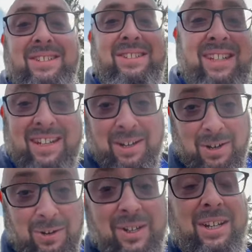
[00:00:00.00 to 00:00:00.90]

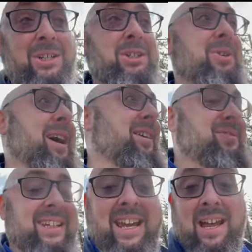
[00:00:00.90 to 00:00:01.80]
deal. You have
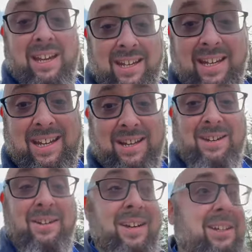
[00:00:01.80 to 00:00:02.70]
to get in
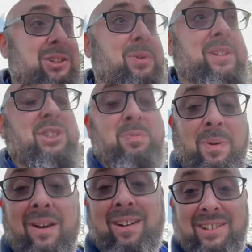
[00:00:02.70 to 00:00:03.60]
here to
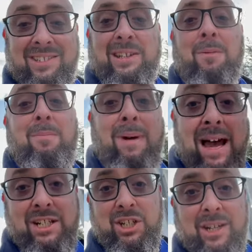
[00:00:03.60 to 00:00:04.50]
experience their
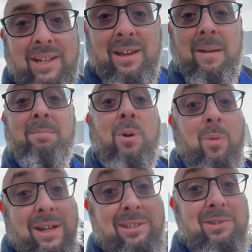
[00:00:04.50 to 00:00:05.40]
magic. But
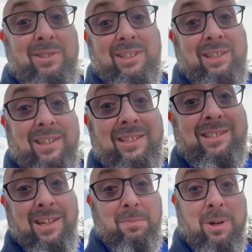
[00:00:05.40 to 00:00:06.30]
wait till you see these
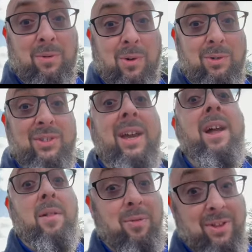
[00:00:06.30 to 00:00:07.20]
cinnamon rolls.
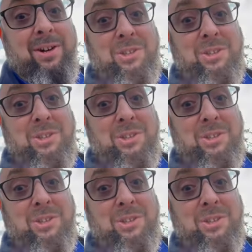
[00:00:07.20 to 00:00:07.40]
They're a